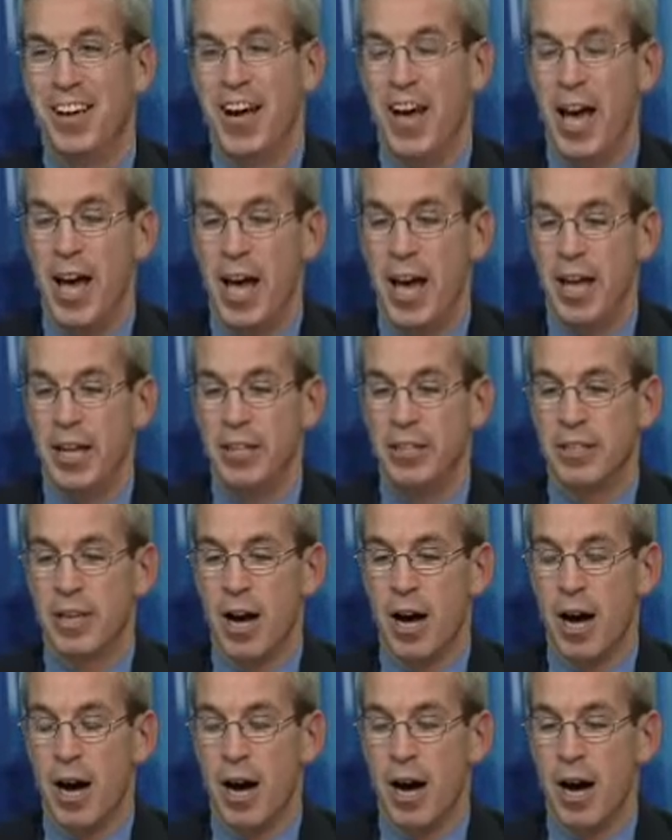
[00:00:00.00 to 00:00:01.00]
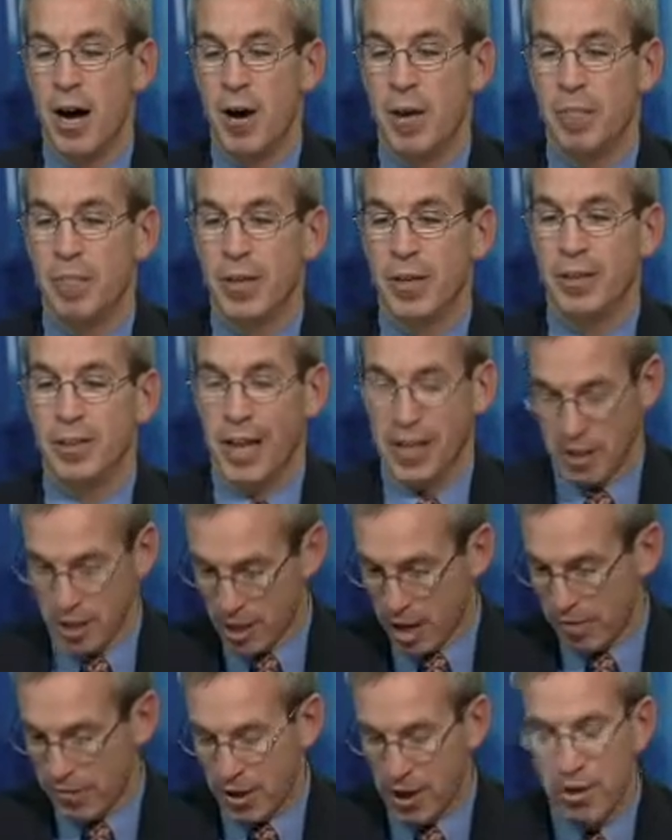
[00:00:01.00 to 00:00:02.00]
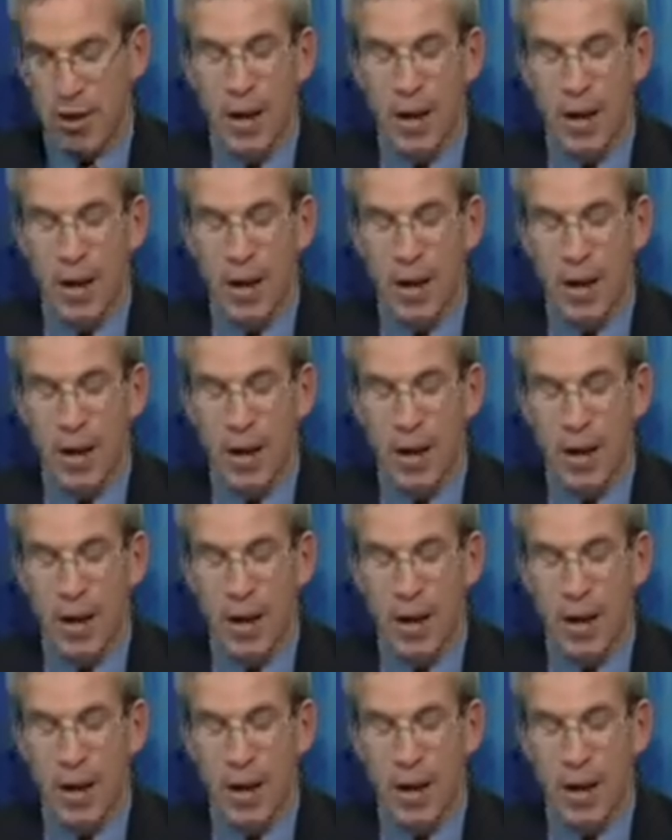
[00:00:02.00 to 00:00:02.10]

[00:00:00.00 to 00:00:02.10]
and like the governor,